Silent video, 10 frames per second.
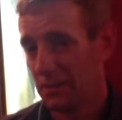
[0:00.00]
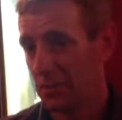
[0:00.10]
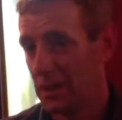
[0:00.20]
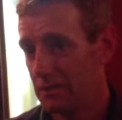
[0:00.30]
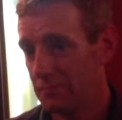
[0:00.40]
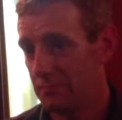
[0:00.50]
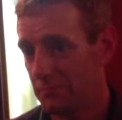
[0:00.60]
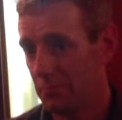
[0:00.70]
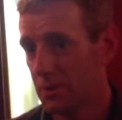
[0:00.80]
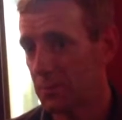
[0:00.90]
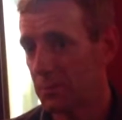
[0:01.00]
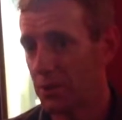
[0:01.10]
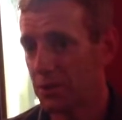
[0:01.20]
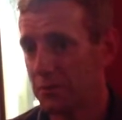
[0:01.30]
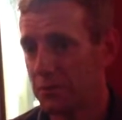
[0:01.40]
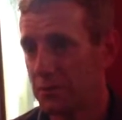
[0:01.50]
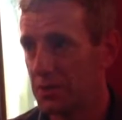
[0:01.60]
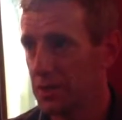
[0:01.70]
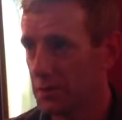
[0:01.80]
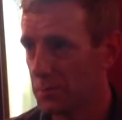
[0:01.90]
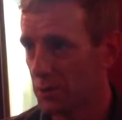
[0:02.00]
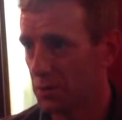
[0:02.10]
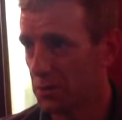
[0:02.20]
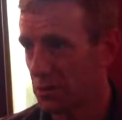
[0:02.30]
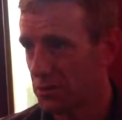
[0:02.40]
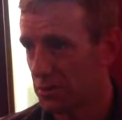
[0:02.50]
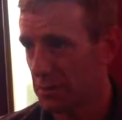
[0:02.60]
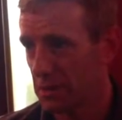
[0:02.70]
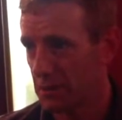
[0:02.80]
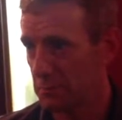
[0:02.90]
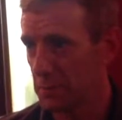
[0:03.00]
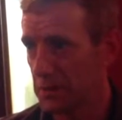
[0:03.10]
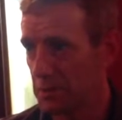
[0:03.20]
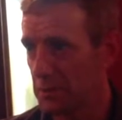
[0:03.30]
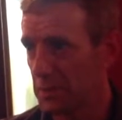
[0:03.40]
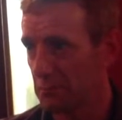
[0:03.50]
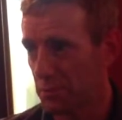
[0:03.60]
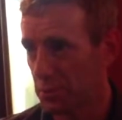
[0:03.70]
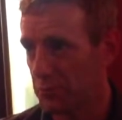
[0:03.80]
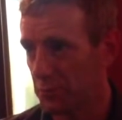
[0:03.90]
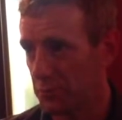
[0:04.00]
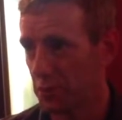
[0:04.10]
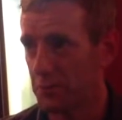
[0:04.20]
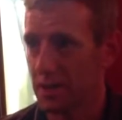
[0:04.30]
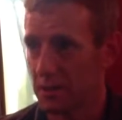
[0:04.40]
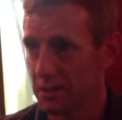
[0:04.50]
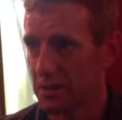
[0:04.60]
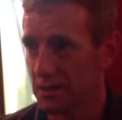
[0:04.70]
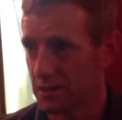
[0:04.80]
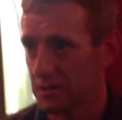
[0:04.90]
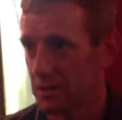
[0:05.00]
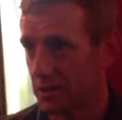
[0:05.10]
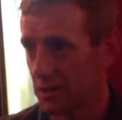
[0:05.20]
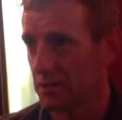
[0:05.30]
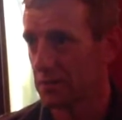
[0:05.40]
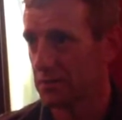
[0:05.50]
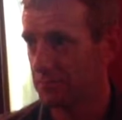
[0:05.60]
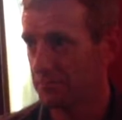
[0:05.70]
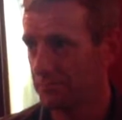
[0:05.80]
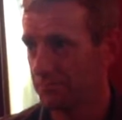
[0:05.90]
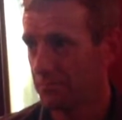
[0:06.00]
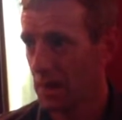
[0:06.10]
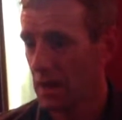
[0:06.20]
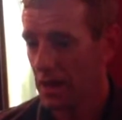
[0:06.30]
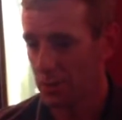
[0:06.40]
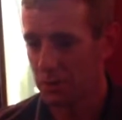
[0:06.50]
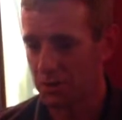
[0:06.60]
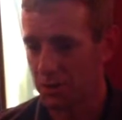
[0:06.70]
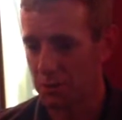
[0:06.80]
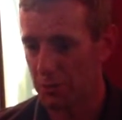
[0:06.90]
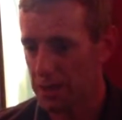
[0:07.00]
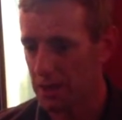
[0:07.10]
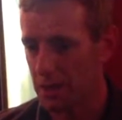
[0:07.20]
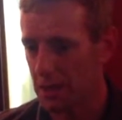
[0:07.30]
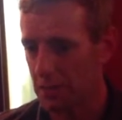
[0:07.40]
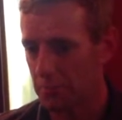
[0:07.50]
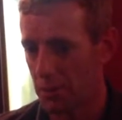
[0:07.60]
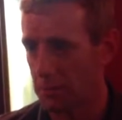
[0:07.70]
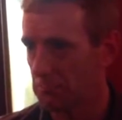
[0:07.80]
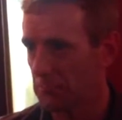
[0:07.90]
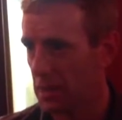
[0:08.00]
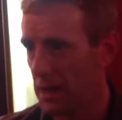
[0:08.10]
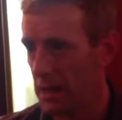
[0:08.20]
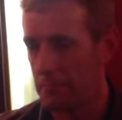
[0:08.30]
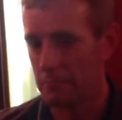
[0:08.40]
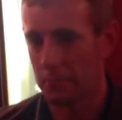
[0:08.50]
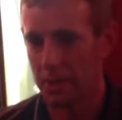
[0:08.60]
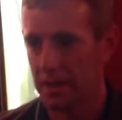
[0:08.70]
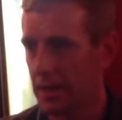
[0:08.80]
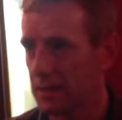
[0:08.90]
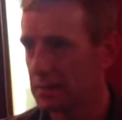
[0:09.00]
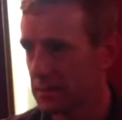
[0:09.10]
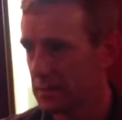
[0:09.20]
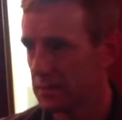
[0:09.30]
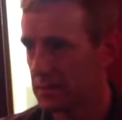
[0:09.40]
So. Well, multiply your 50 years by 100 because beer is being brewed for 5,000 years in Ireland. Mm-hmm. It was done originally by, um, by the Celts.